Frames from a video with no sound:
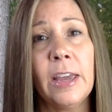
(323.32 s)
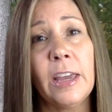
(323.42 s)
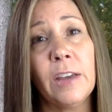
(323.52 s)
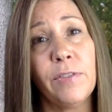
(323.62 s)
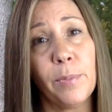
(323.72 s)

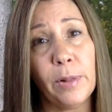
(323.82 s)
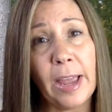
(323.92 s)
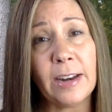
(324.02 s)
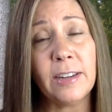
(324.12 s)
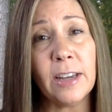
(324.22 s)
If the
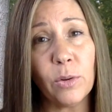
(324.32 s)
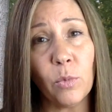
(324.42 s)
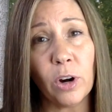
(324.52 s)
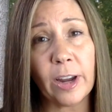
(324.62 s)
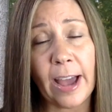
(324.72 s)
plan didn't
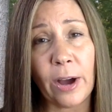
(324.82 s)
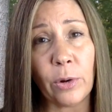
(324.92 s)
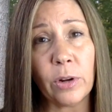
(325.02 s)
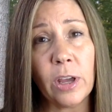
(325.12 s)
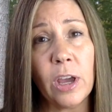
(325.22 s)
work
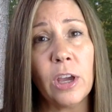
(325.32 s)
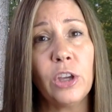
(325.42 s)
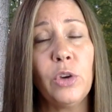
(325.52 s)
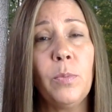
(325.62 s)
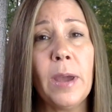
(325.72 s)
out,
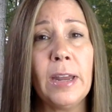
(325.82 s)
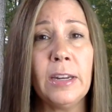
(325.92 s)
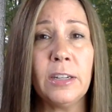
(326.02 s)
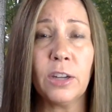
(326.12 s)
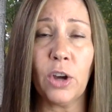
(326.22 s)
you may
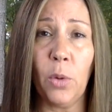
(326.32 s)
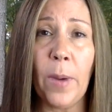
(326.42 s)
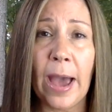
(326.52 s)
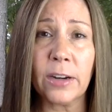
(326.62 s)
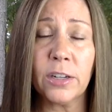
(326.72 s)
need to go
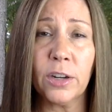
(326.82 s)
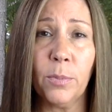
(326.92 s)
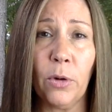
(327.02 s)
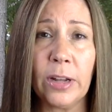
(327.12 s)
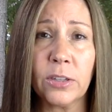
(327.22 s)
back to your
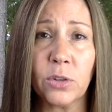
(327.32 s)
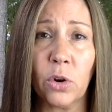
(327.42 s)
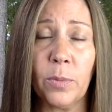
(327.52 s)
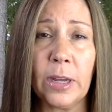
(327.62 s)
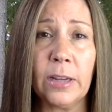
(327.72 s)

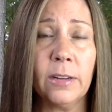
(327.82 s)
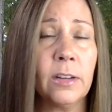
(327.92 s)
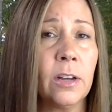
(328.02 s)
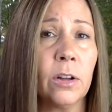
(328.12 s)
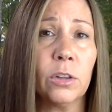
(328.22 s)
brainstorming,
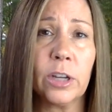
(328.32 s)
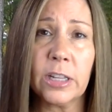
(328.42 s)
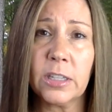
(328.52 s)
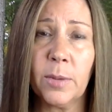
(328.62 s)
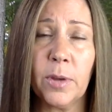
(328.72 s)
look
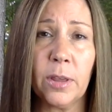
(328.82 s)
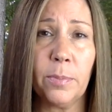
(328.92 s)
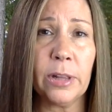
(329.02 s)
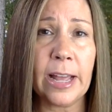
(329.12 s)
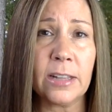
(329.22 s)
at some of the
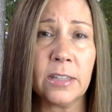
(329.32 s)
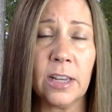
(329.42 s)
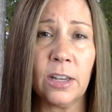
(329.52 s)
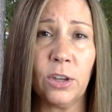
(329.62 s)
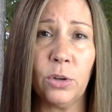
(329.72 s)
plans
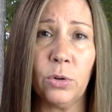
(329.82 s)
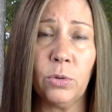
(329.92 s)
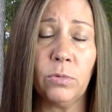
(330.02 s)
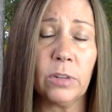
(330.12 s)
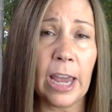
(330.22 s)
that
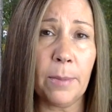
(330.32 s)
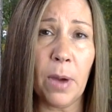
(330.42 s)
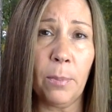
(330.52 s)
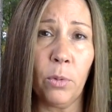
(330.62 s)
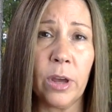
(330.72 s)
you came
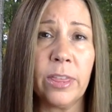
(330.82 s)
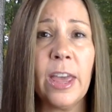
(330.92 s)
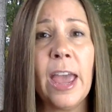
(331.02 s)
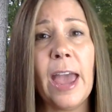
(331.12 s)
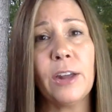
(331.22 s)
up with,
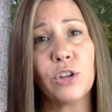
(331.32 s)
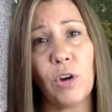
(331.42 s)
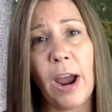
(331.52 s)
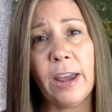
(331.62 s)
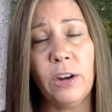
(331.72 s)
and
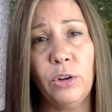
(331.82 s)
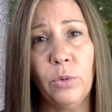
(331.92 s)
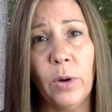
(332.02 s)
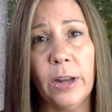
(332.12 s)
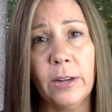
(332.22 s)
try a new
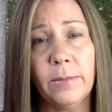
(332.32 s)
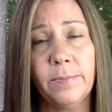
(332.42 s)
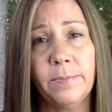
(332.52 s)
one.